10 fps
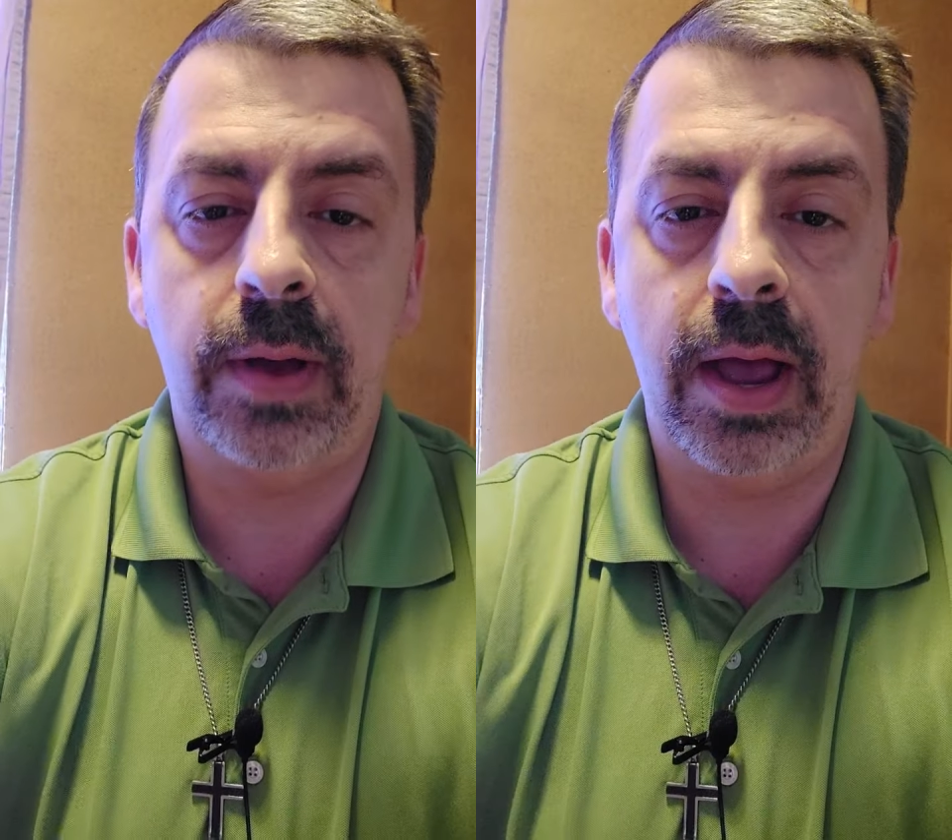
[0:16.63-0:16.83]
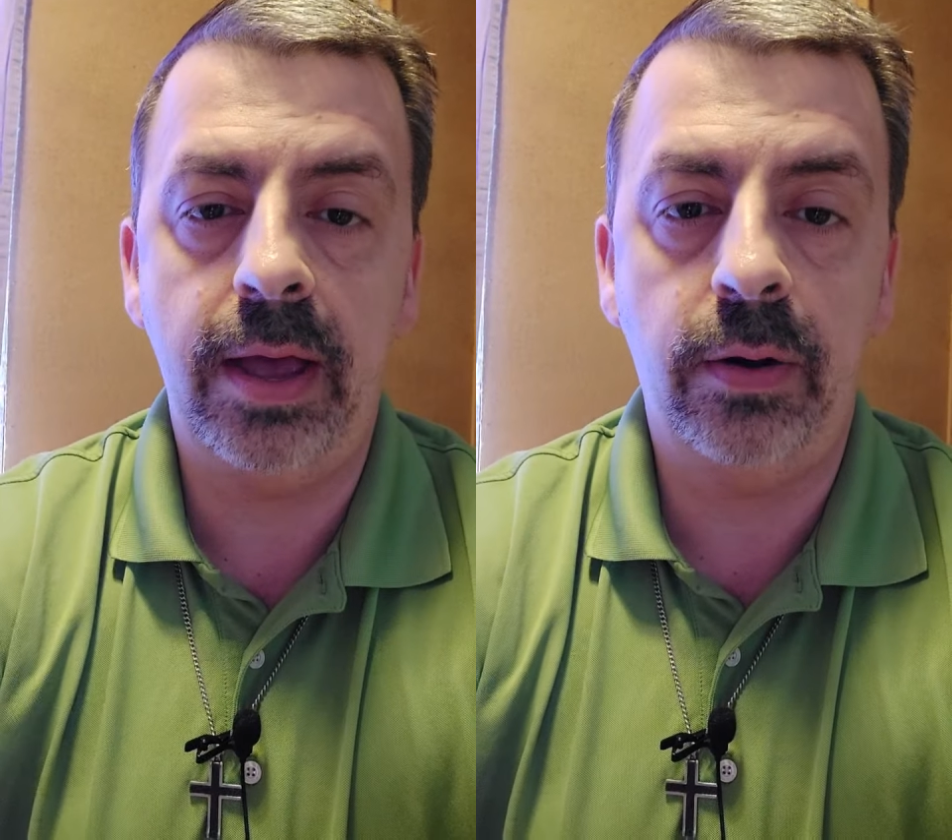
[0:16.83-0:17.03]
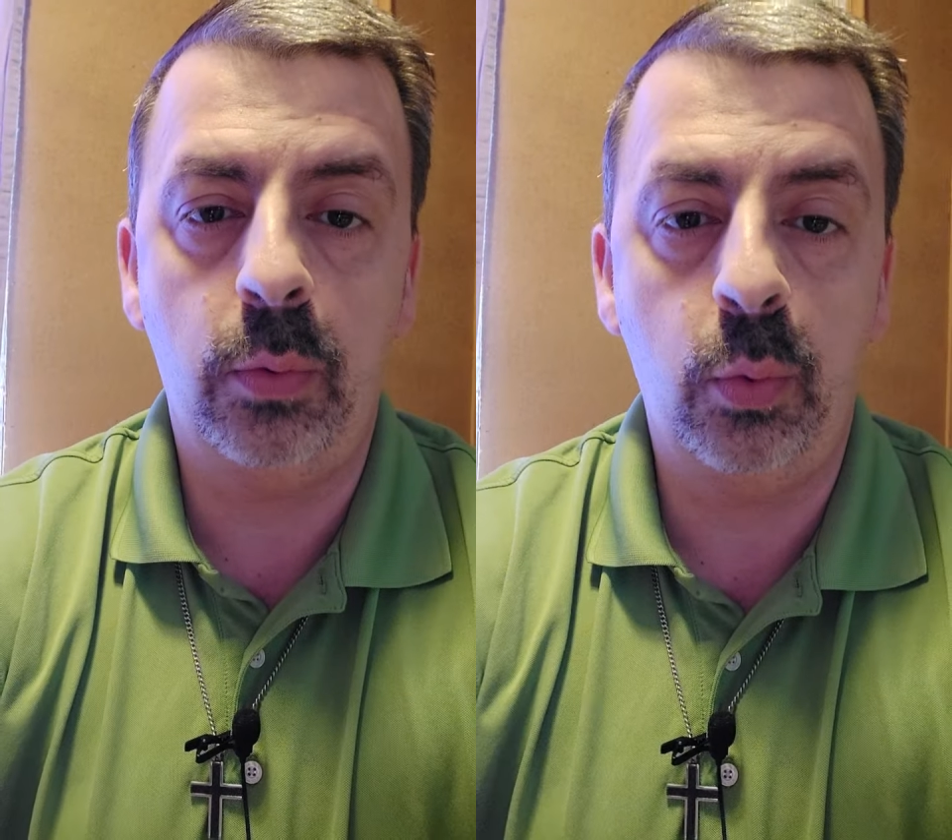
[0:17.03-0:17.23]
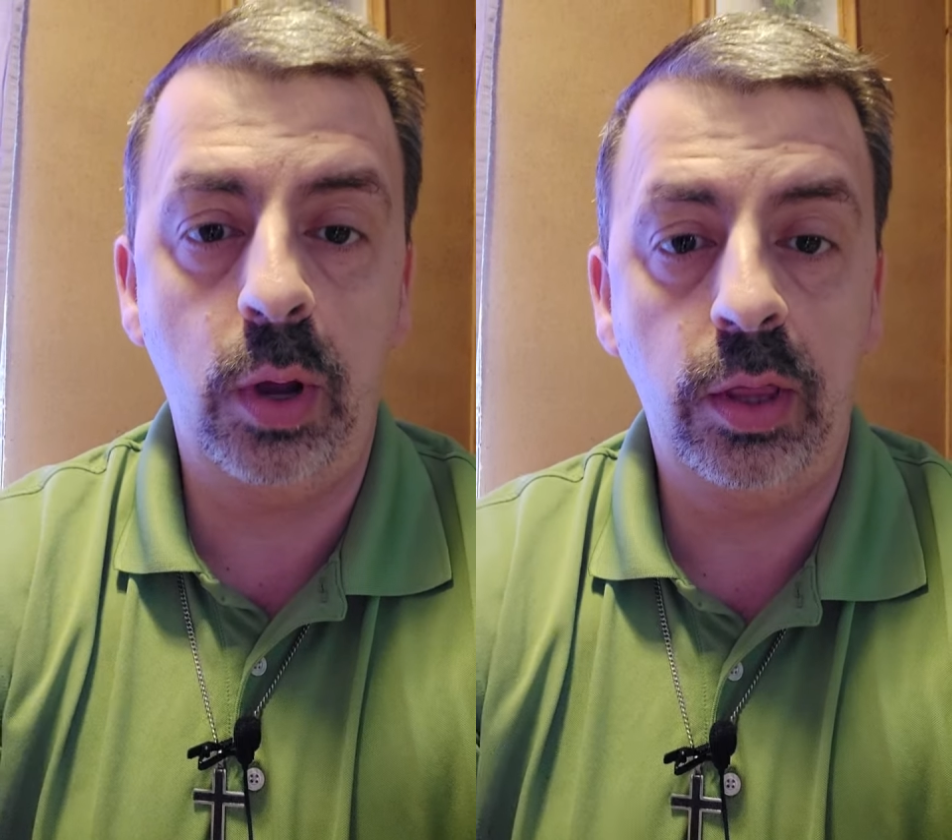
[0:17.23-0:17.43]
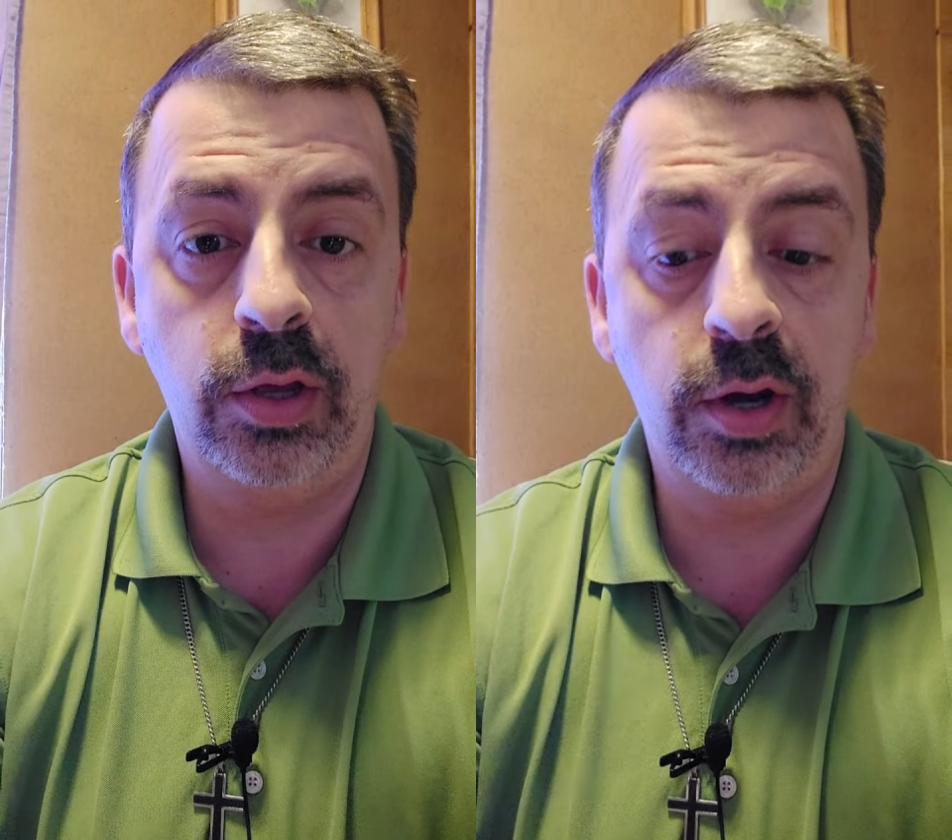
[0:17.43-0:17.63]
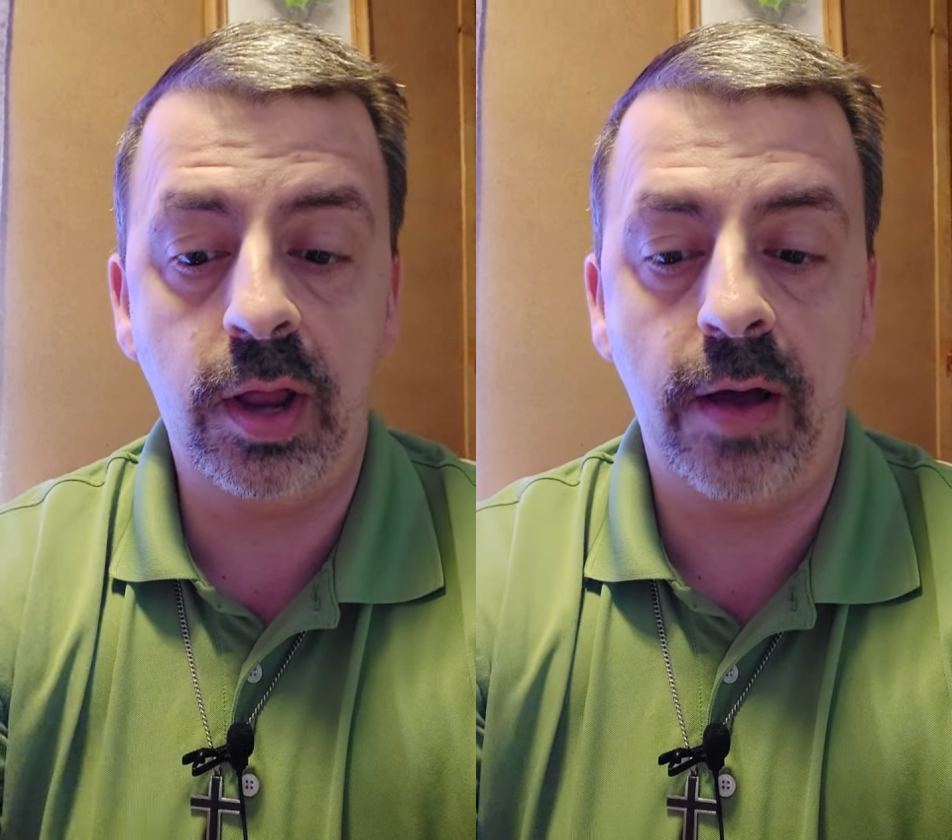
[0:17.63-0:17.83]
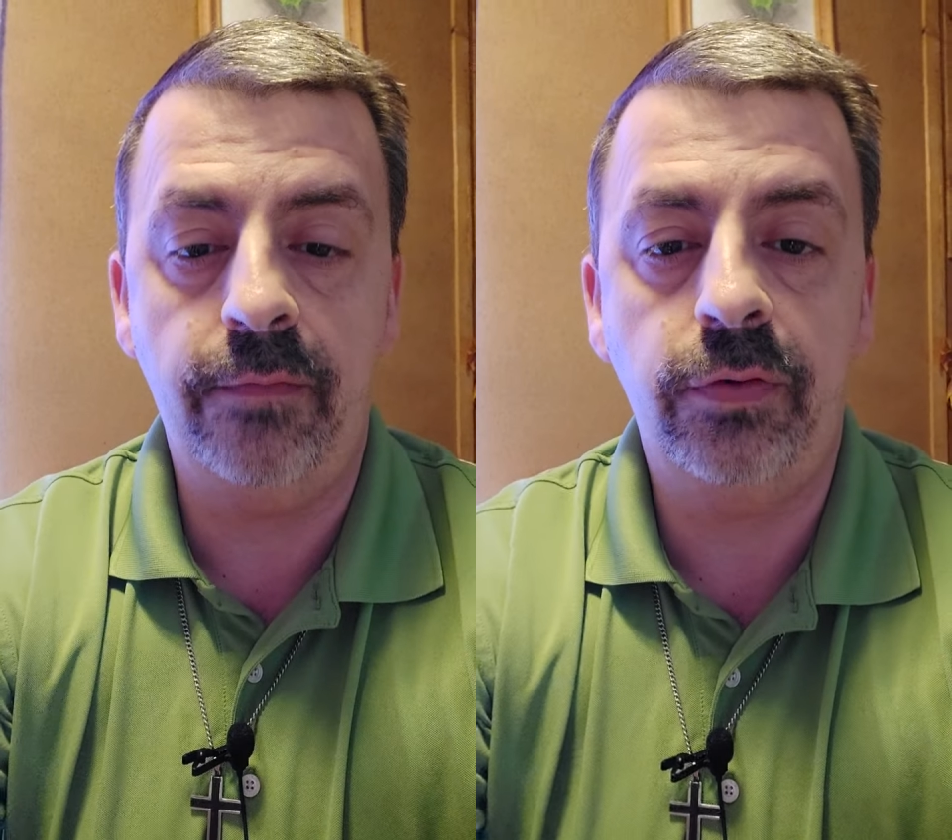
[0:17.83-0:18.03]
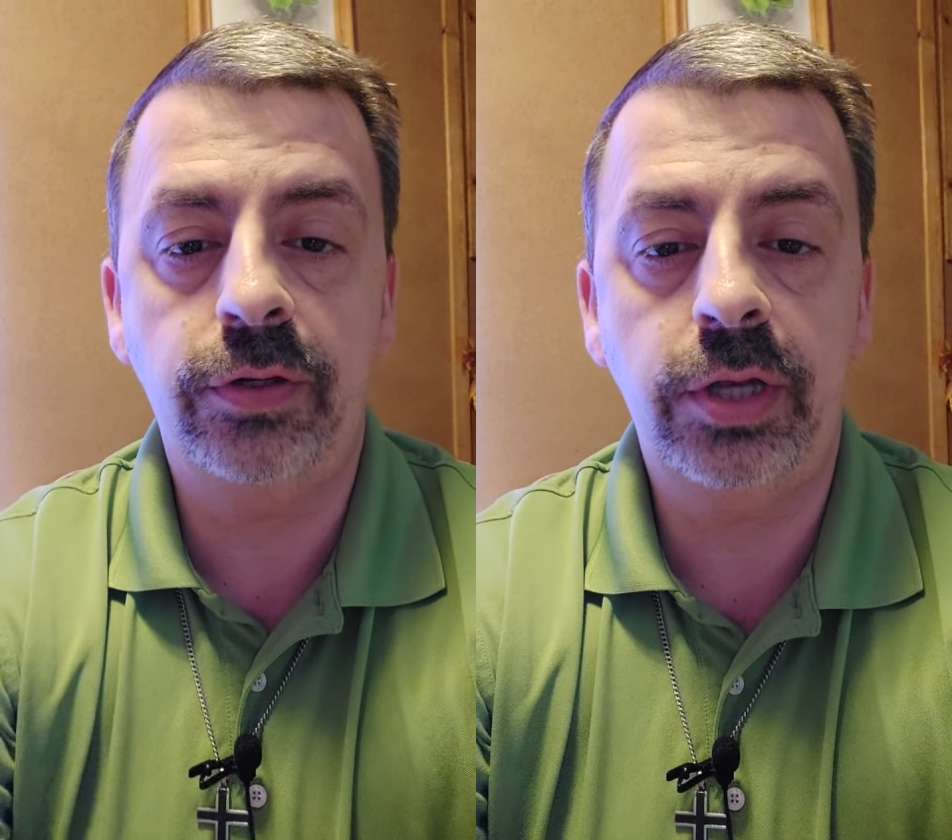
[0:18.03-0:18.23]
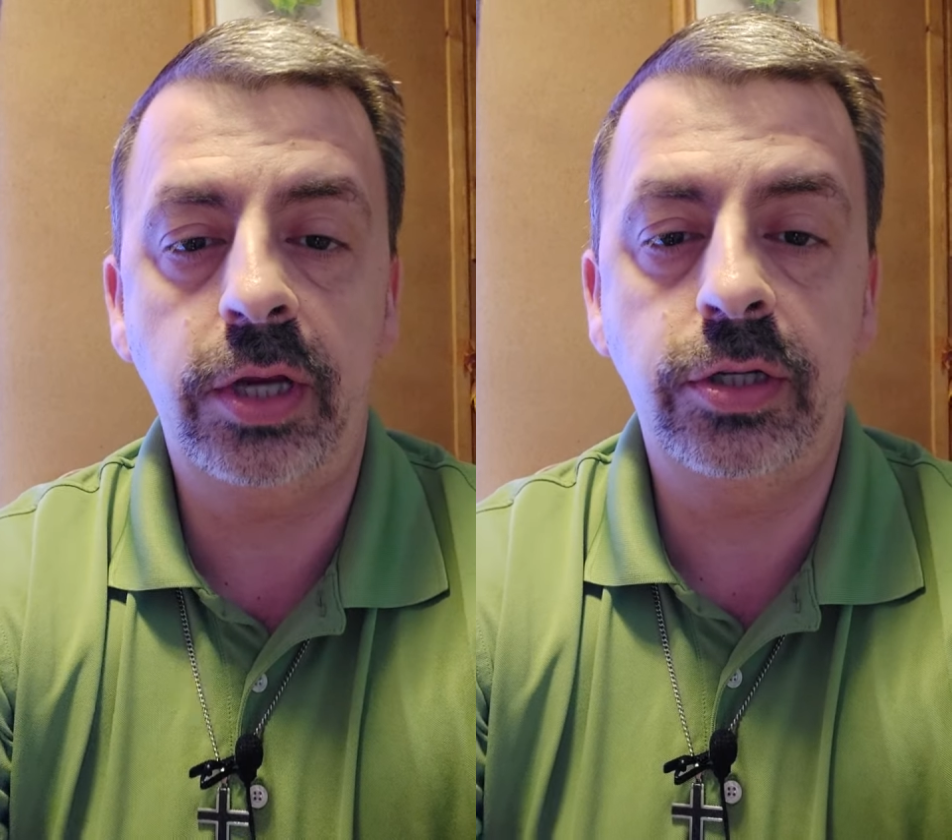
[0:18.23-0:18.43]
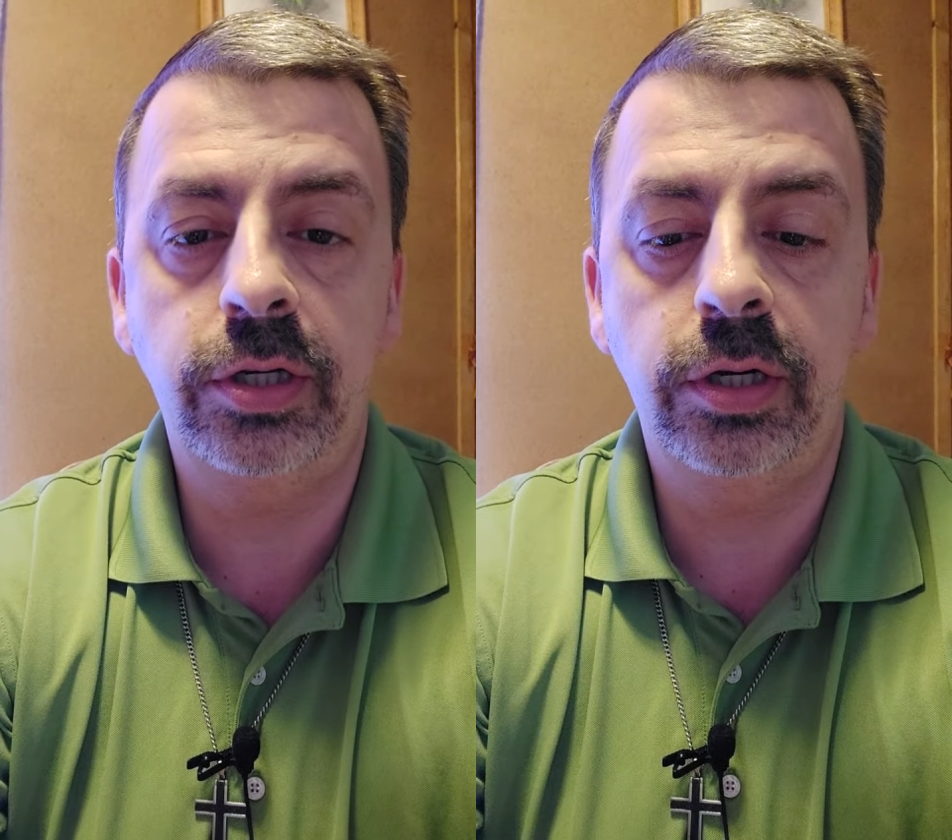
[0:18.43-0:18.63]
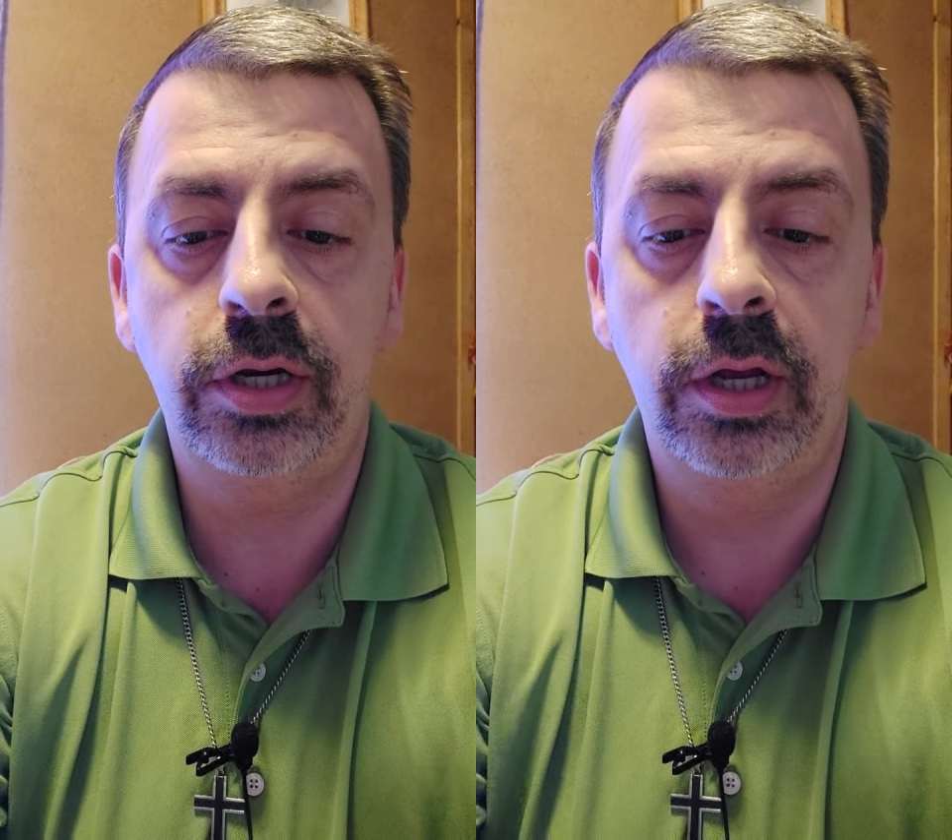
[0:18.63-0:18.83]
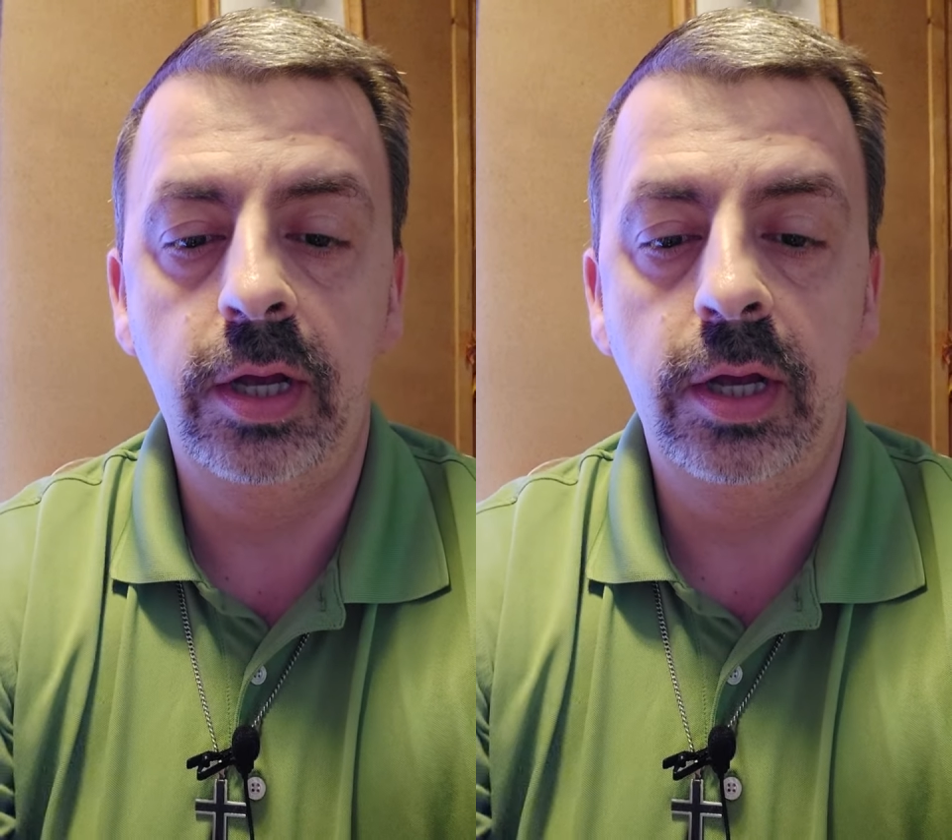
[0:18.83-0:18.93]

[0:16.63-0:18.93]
I had a really good conversation